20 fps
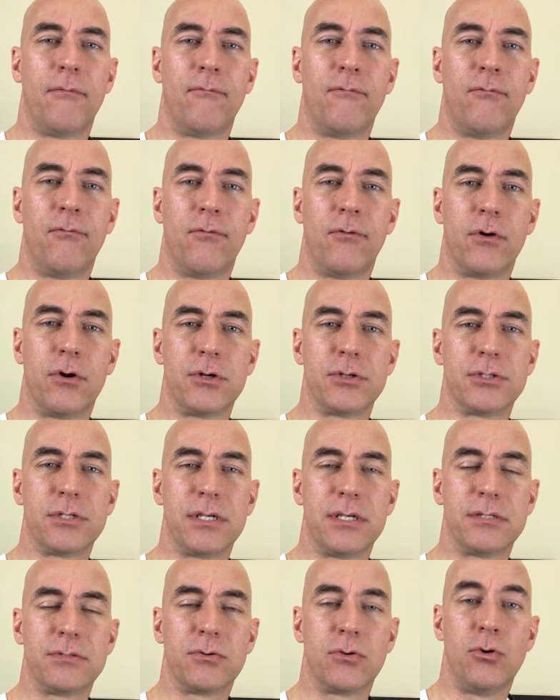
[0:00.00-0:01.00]

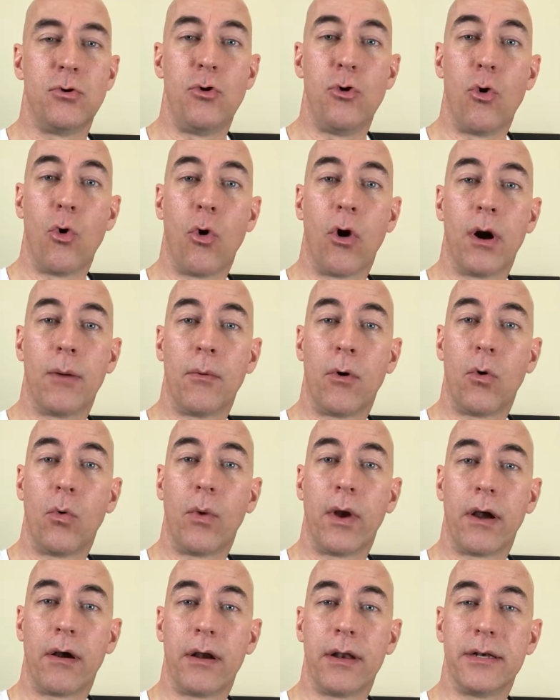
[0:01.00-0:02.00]
versus normal
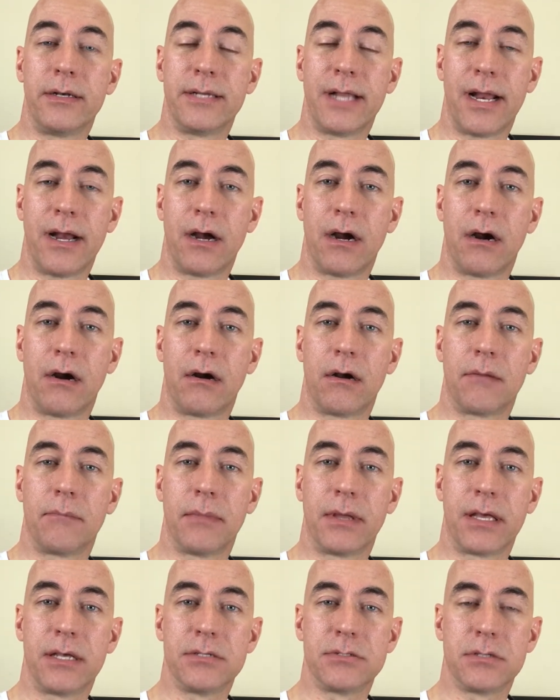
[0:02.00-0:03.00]
wear and tear,
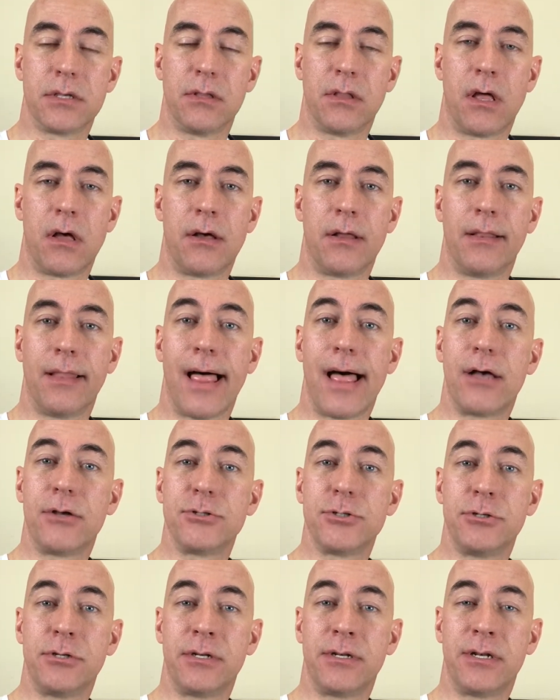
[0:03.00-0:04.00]
because the law
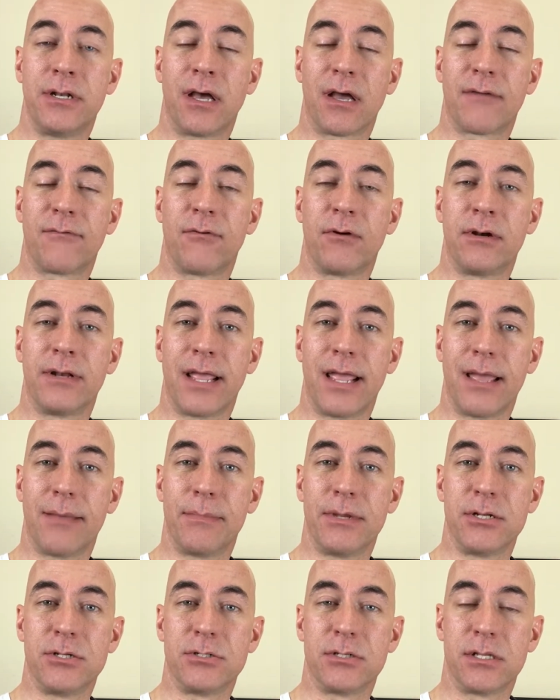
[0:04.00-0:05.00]
allows you to deduct for
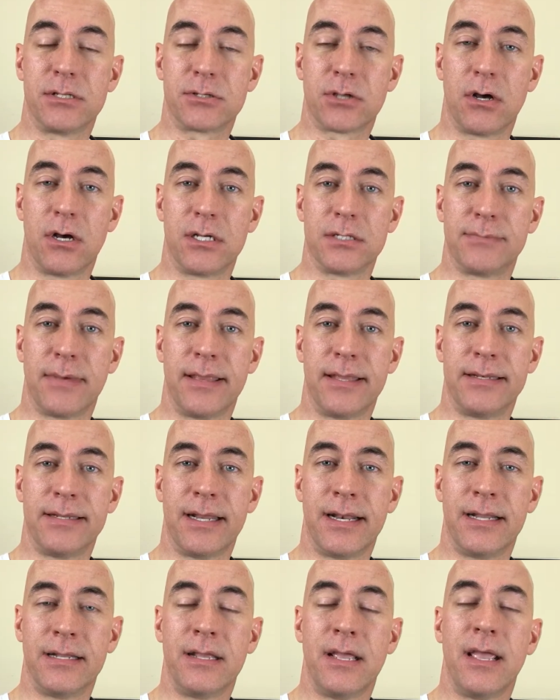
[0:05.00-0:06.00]
damage that's caused by the
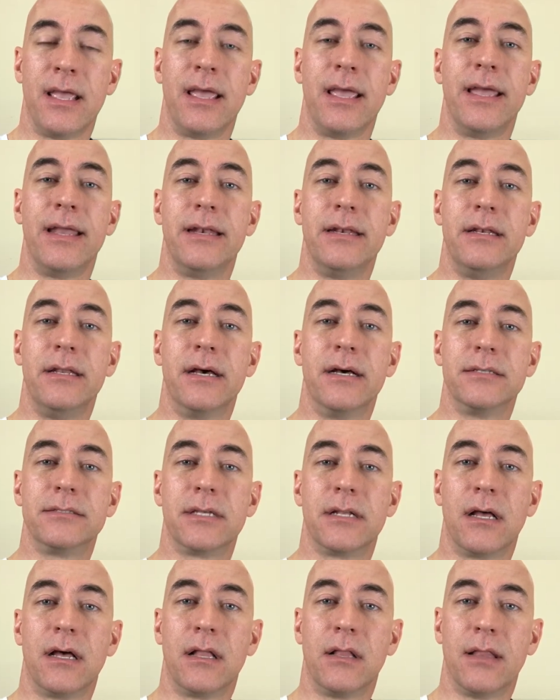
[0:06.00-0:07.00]
tenant. It
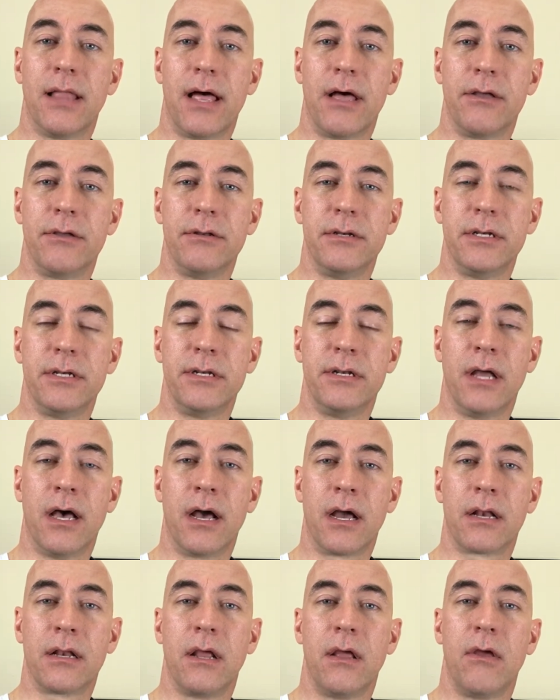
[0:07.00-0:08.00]
doesn't allow you to
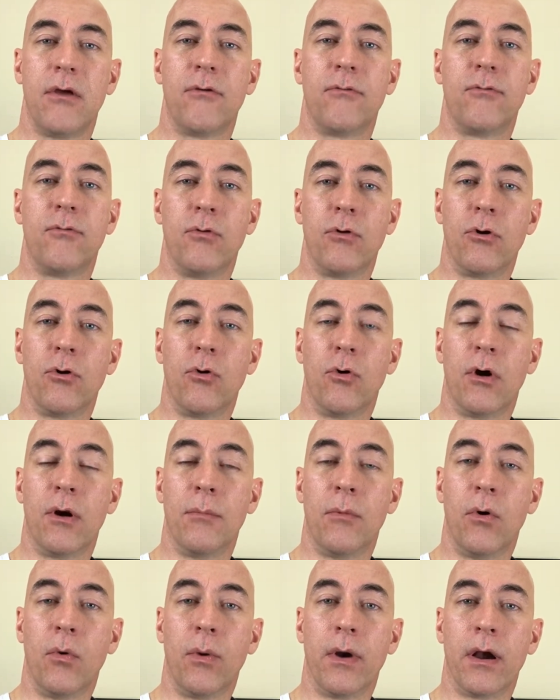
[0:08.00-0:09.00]
deduct for
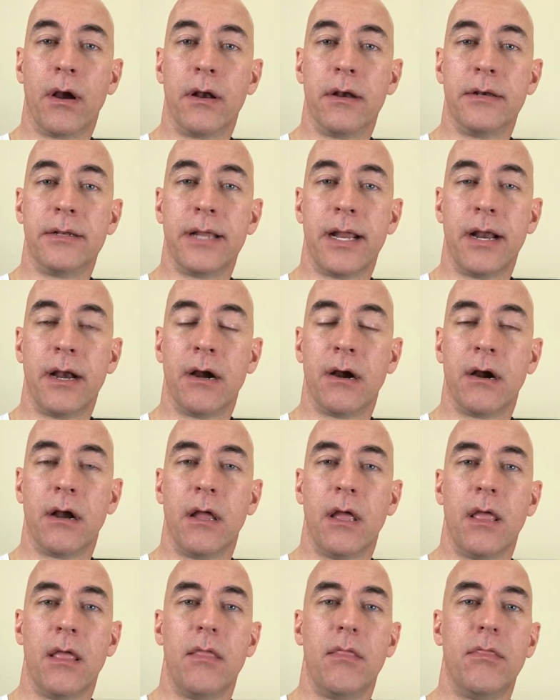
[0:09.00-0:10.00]
normal wear and tear.
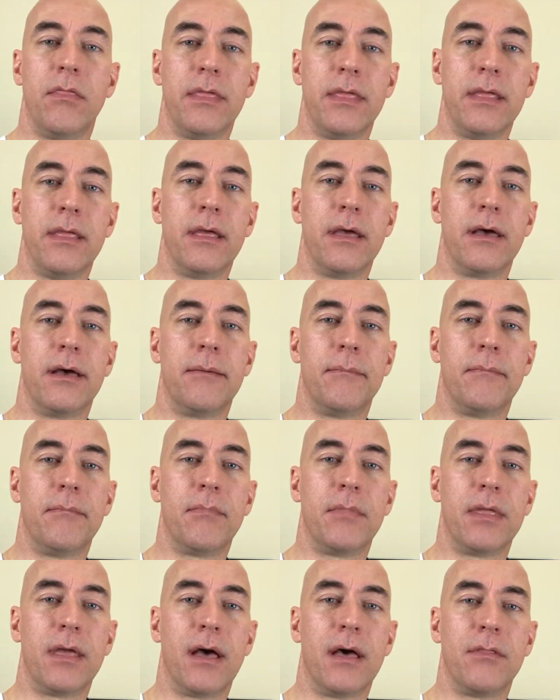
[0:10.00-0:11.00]
The
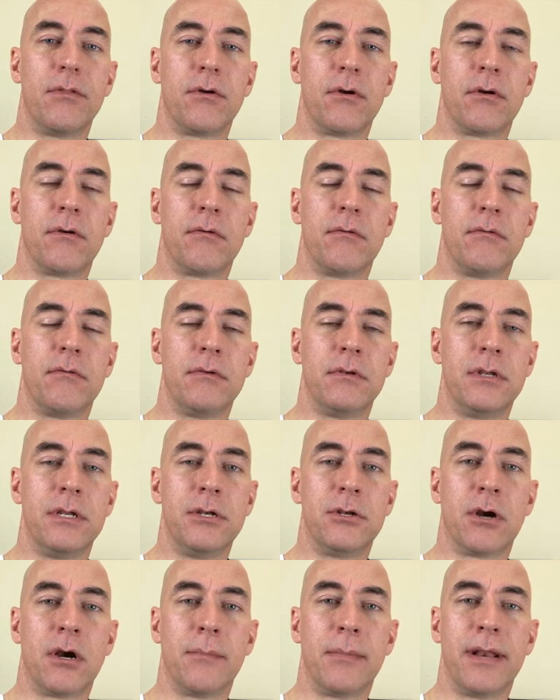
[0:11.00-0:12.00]
other
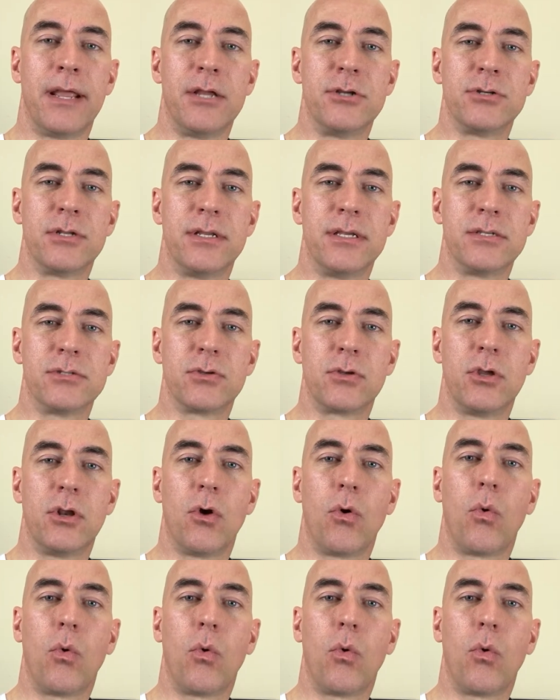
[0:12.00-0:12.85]
determination is,